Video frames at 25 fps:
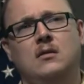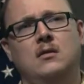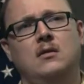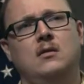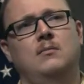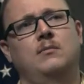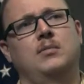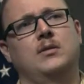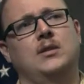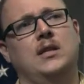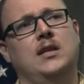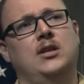
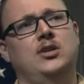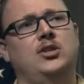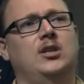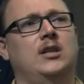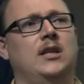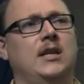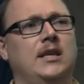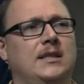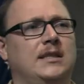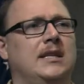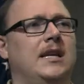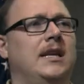potentially
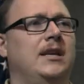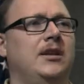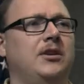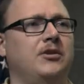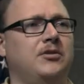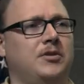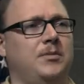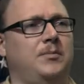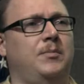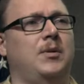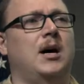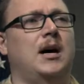at 10 years
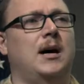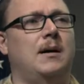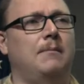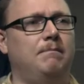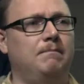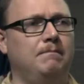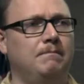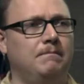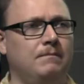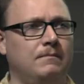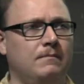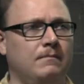a pop
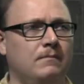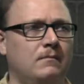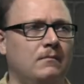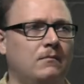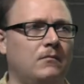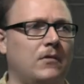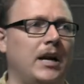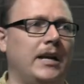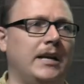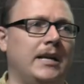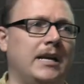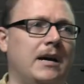
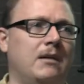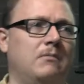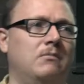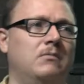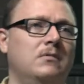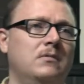right now.